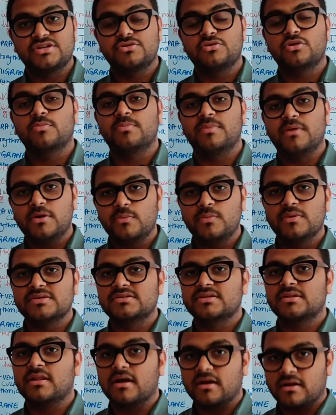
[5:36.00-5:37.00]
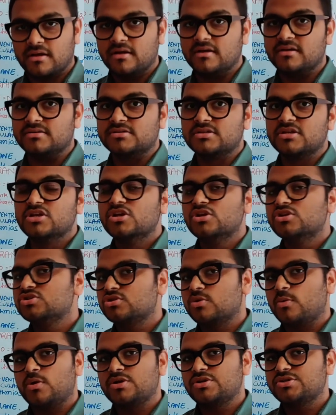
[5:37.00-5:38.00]
your blood vessel occurs,
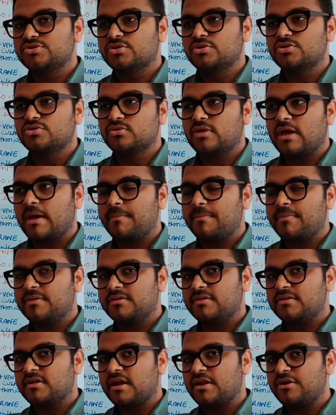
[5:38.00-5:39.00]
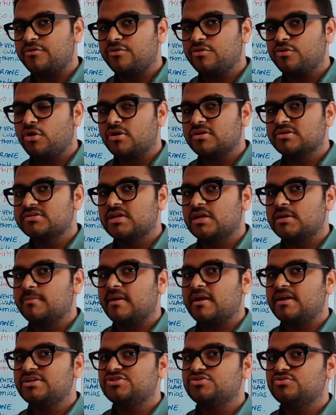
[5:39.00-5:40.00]
so what is going to happen? The nitric oxide
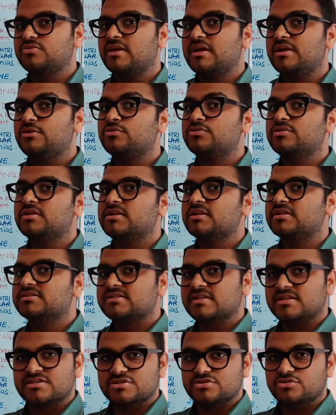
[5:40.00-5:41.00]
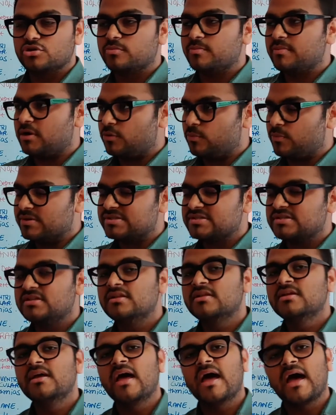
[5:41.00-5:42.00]
binds to the endothelial cells in your blood vessel,
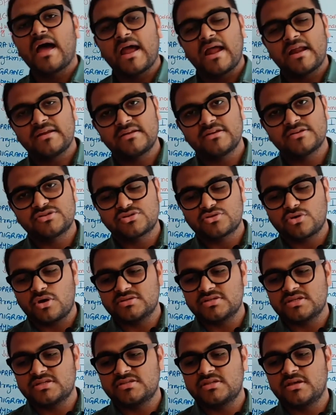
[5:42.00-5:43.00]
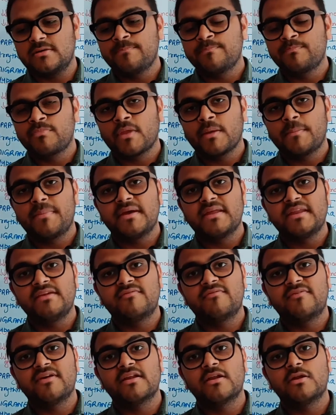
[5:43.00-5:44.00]
and this causes the
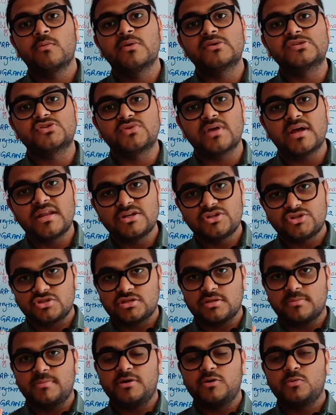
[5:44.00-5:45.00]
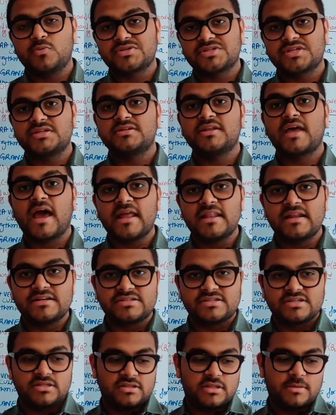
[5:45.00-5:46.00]
peripheral vasodilation. The blood vessel
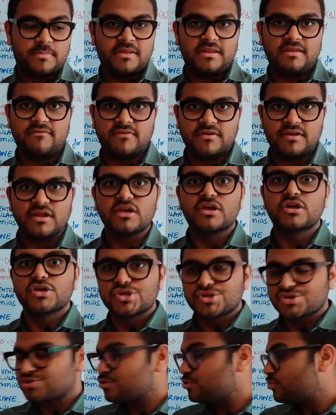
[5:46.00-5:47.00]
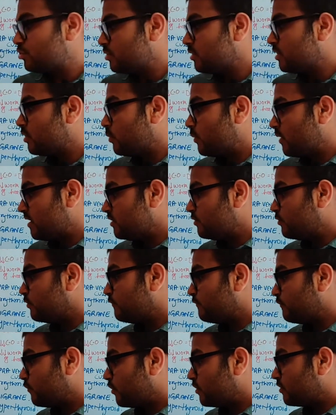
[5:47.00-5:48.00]
dilates in the periphery, so very
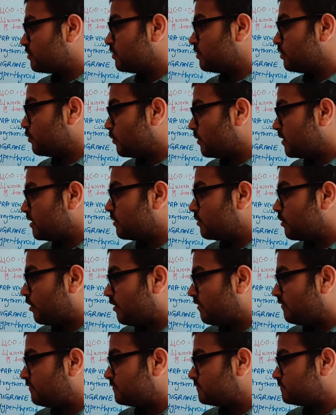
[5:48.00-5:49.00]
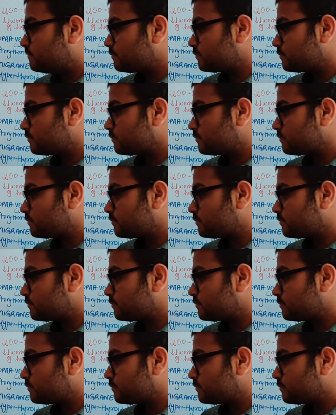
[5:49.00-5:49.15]
good for the lowering of